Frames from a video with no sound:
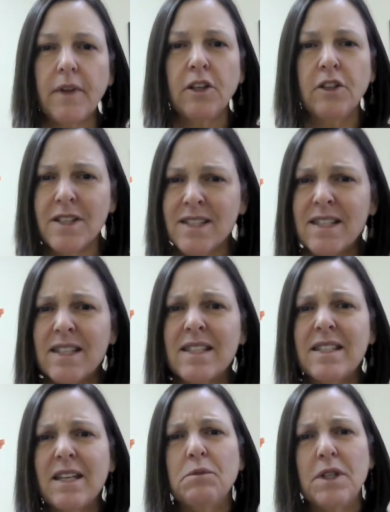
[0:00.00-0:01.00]
the
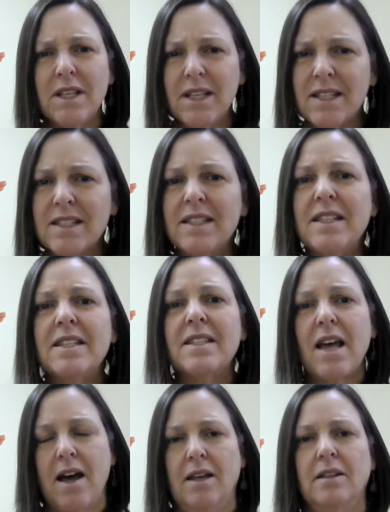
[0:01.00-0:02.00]
system that is
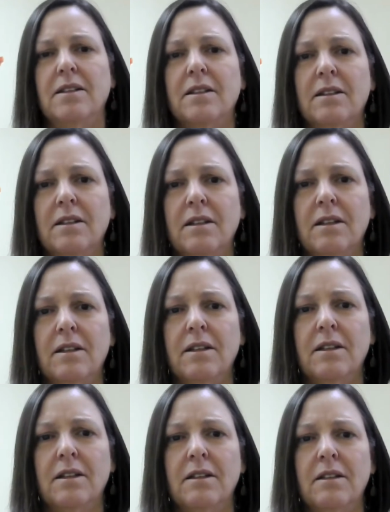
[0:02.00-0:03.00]
designed
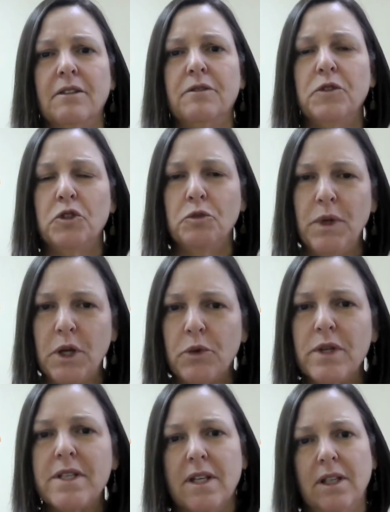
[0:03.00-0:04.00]
to be
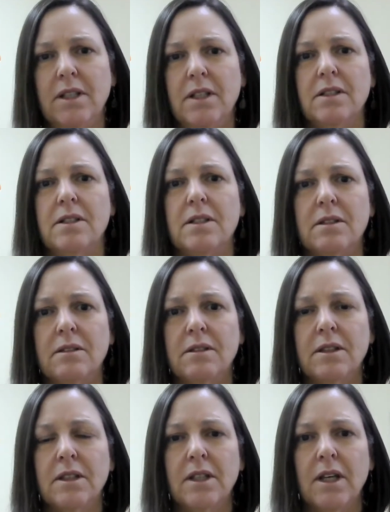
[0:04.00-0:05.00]
resilient,
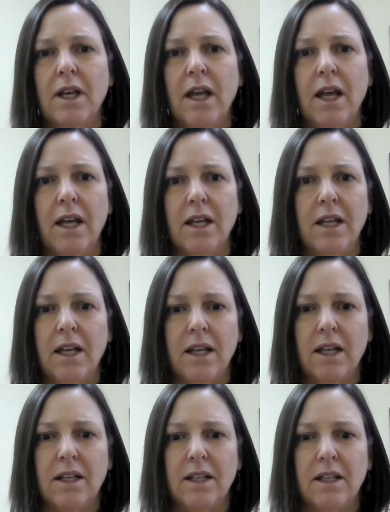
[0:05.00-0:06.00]

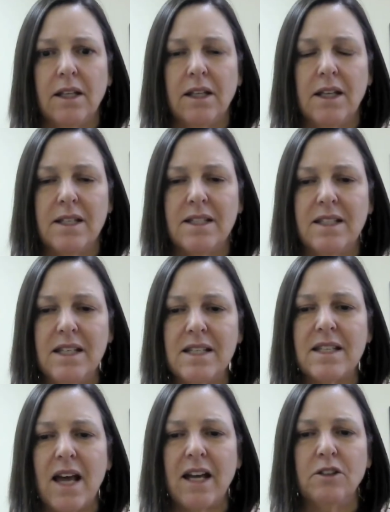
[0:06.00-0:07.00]
uh, is
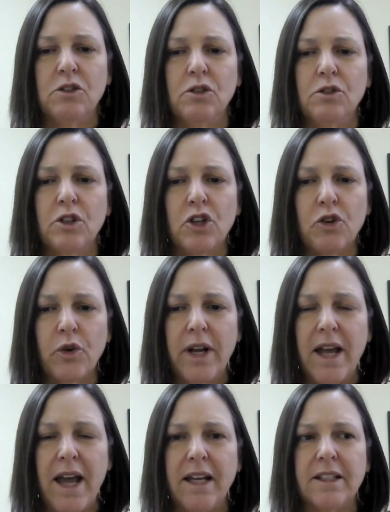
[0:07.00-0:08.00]
designed to
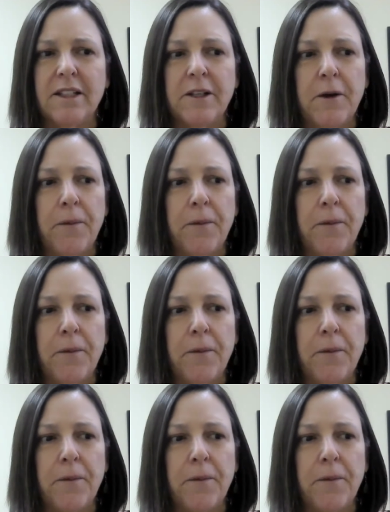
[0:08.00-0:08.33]
create